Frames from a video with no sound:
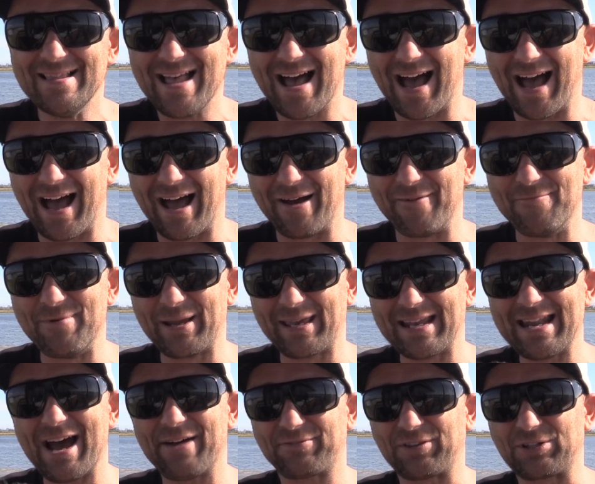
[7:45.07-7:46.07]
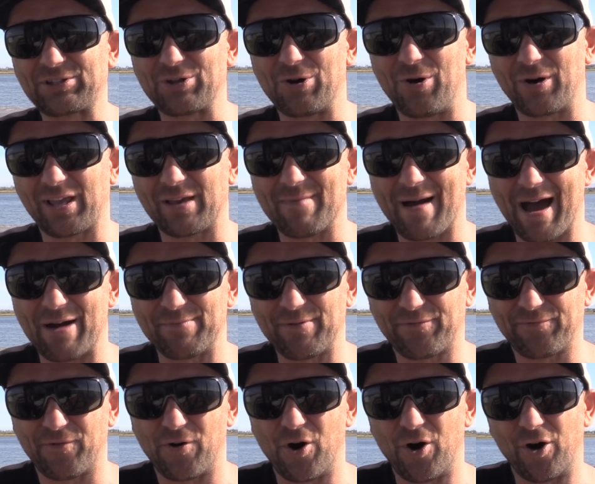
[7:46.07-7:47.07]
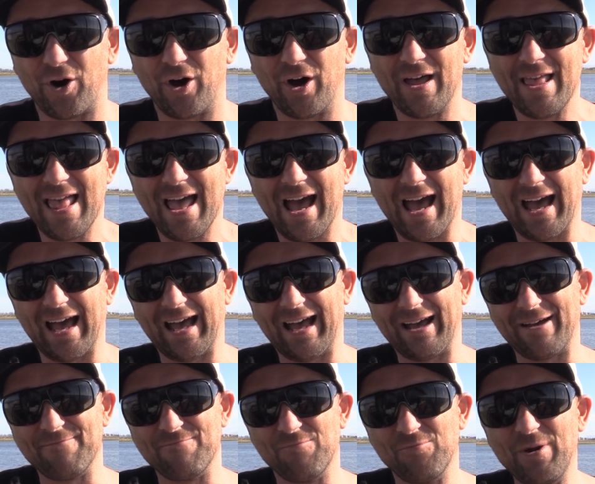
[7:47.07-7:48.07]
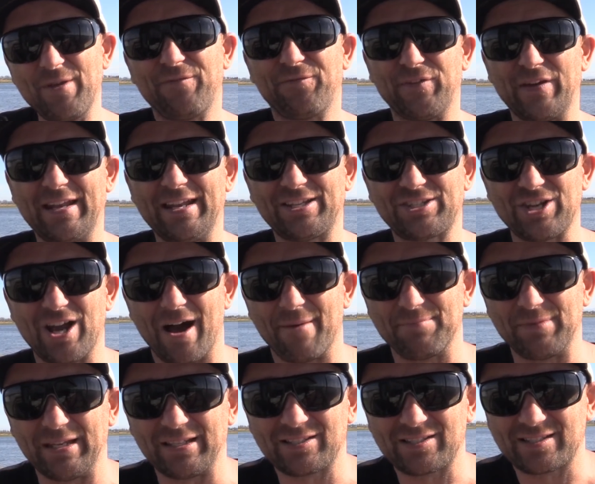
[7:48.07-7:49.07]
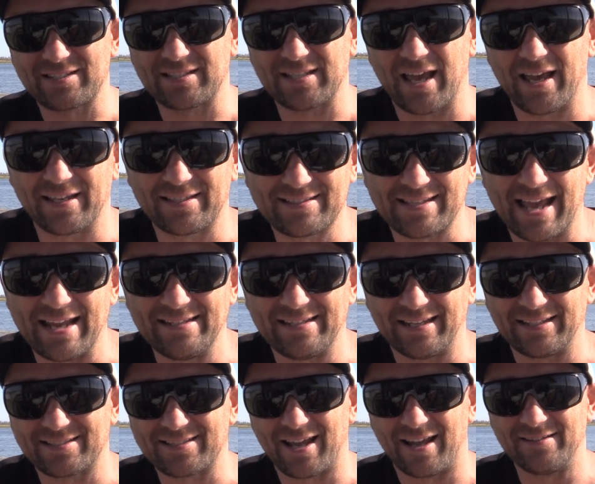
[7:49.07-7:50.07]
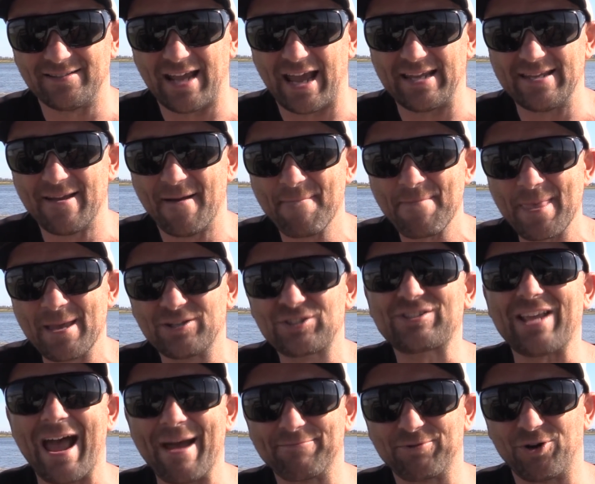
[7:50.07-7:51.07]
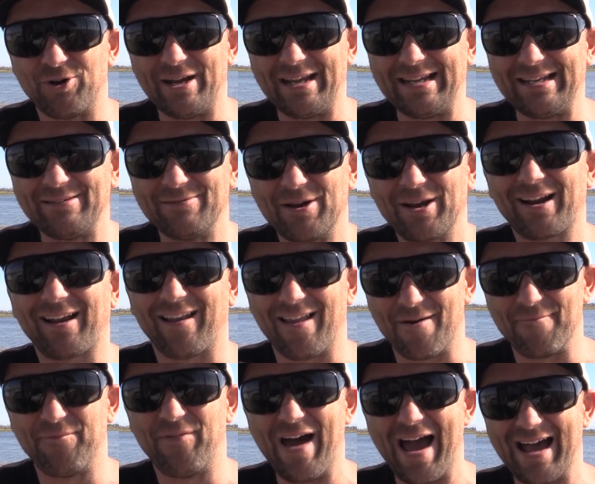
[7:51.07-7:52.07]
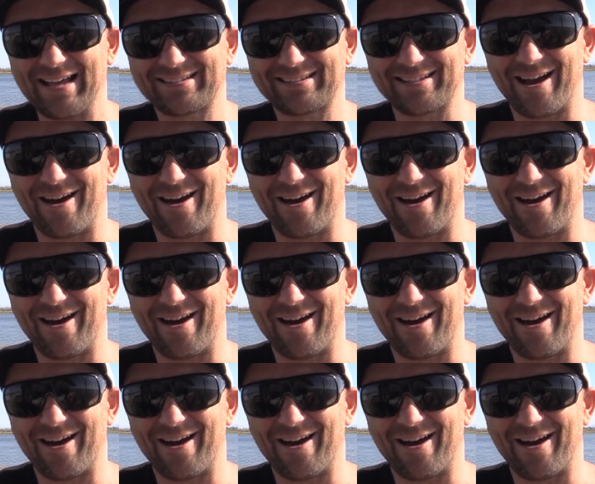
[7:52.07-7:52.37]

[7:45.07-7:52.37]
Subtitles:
We're going to have to talk about, before we finish up this Send It Sunday, Sam Green, Club Vass.